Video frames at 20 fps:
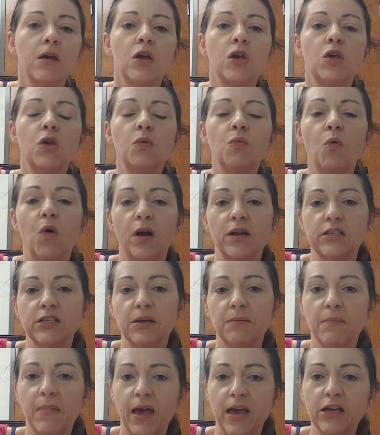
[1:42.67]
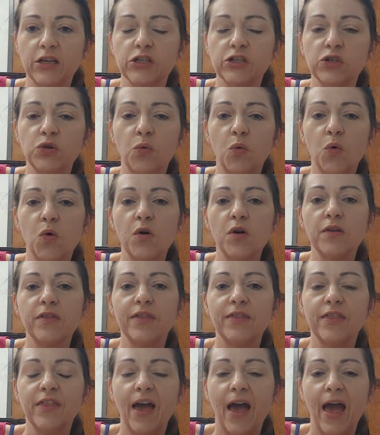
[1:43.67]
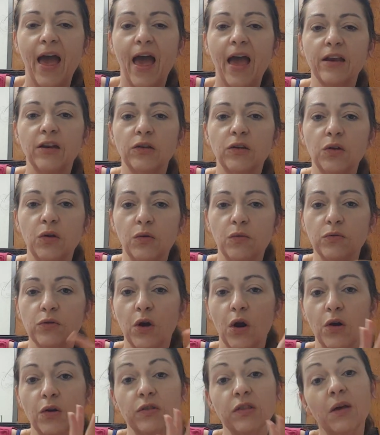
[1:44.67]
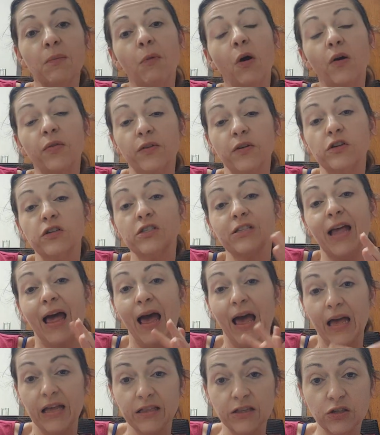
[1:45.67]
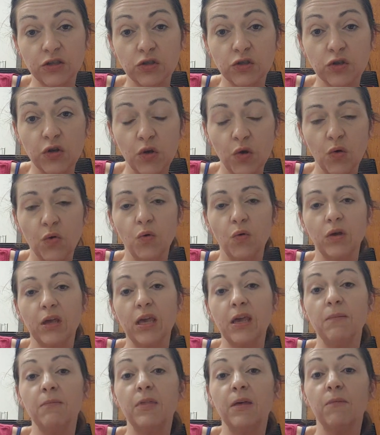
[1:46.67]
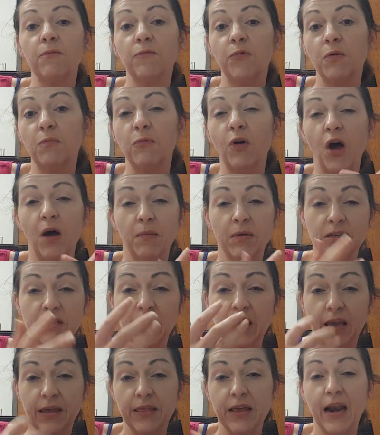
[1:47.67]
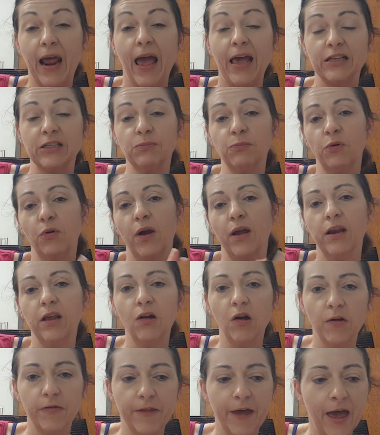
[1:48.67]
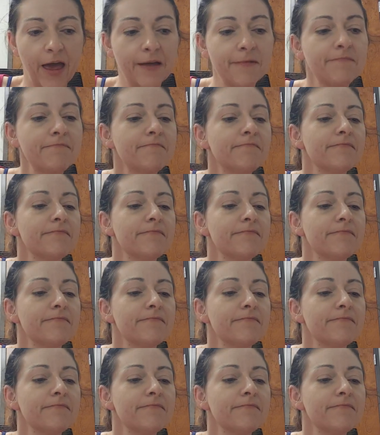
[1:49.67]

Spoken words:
You want to make sure that you turn them on their sides to keep them from vomiting and then aspirating on that.